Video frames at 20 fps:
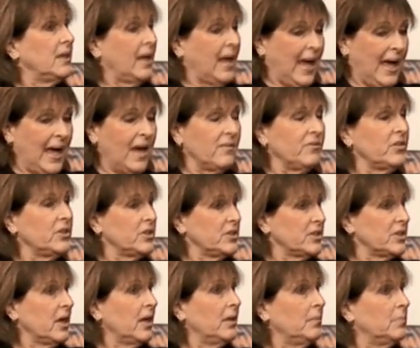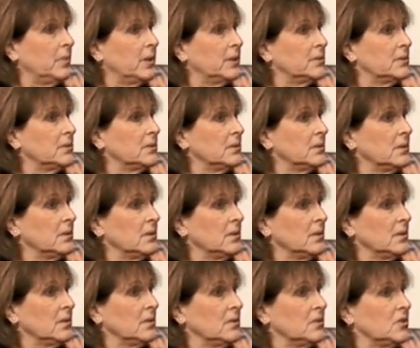have an assignment.
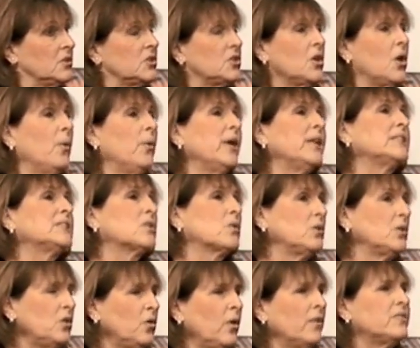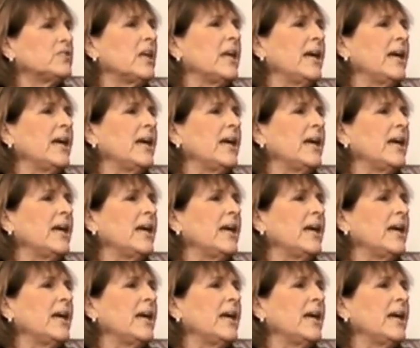So you have to